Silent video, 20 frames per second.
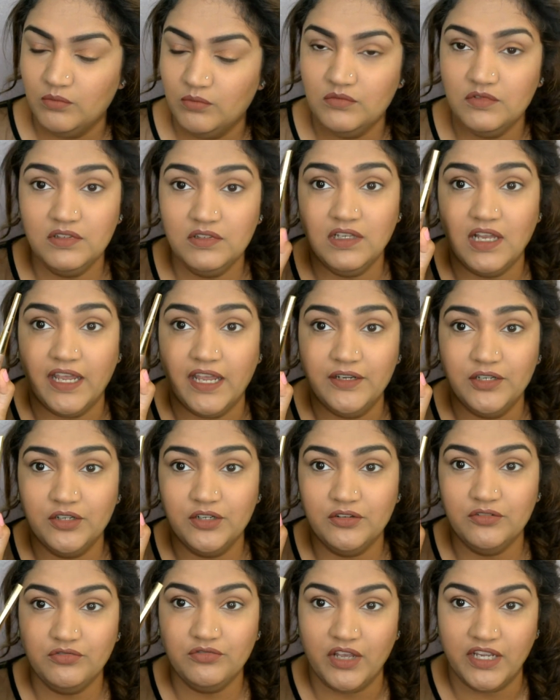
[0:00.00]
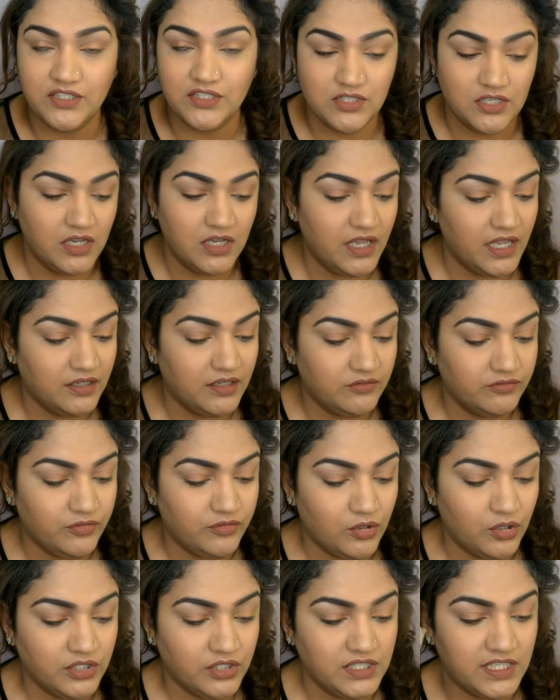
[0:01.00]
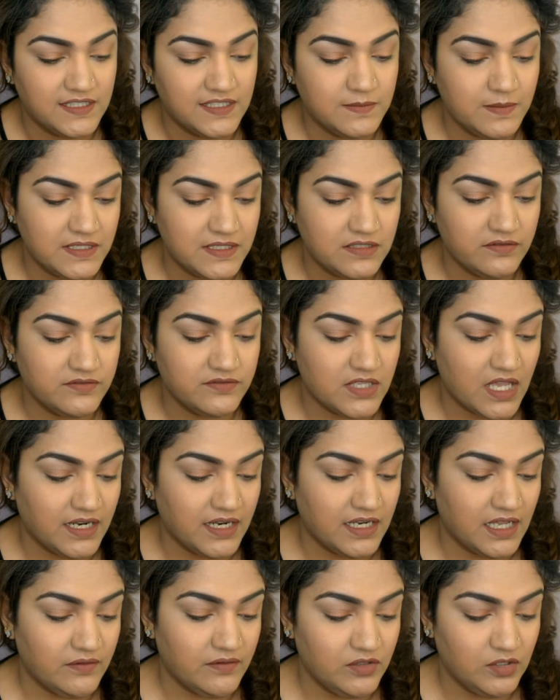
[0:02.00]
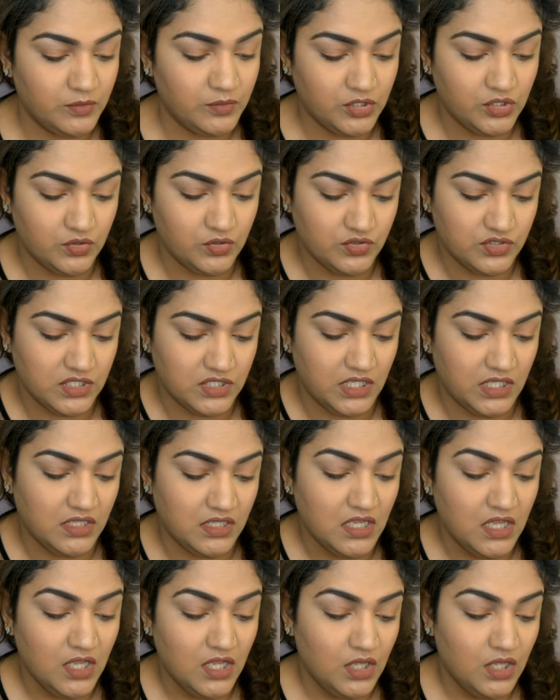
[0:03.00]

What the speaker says: liner right here, and for the expensive side I will be using